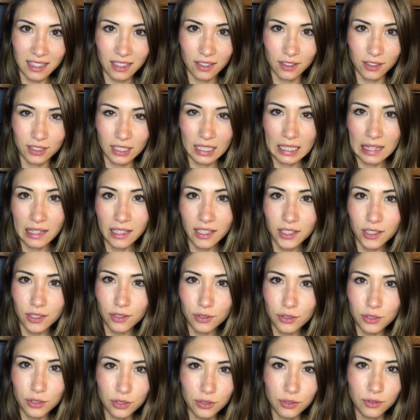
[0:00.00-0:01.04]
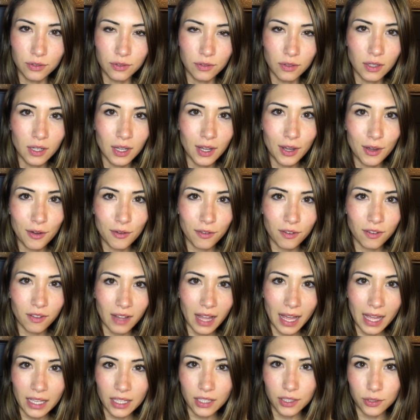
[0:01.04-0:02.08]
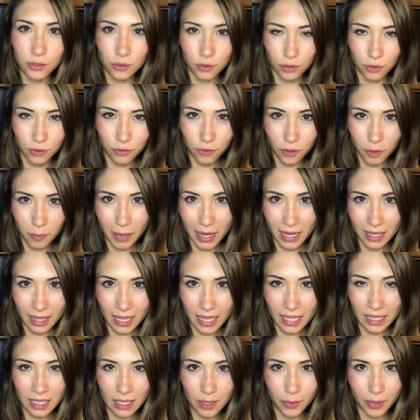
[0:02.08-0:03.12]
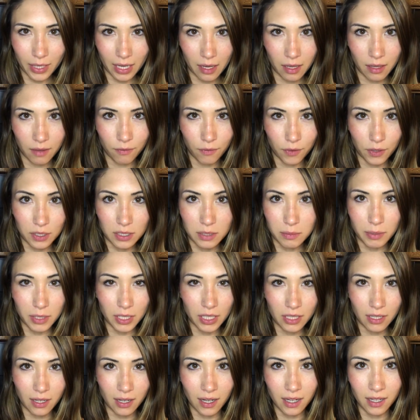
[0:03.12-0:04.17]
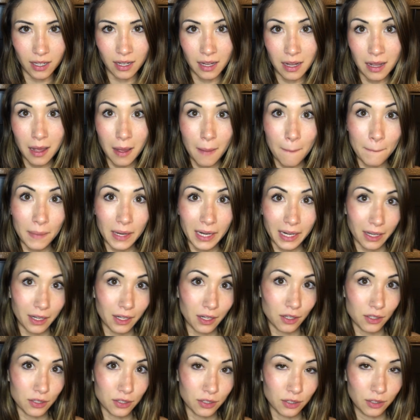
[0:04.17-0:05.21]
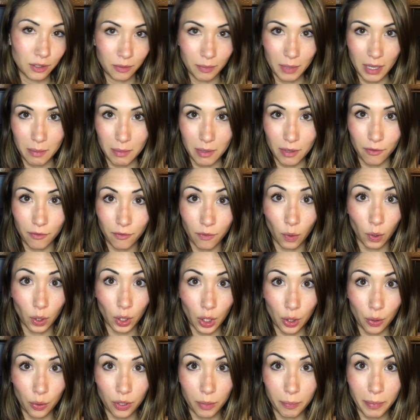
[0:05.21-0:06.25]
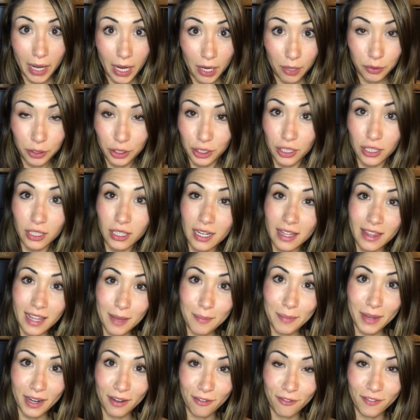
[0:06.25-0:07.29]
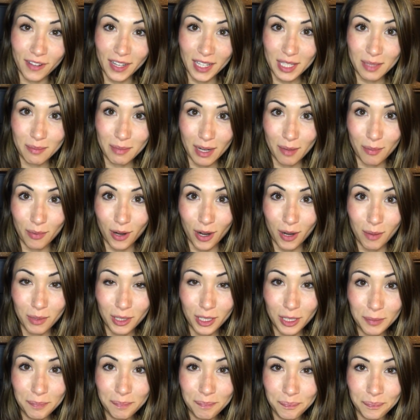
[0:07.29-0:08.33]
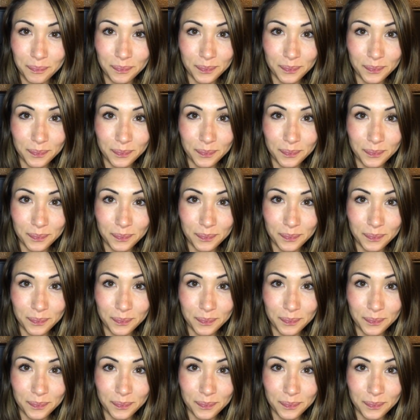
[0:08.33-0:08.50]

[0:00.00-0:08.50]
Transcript: It looked a little flat and dull for my liking when I first put it on, but I could also maybe forego the powder and that might fix my problem.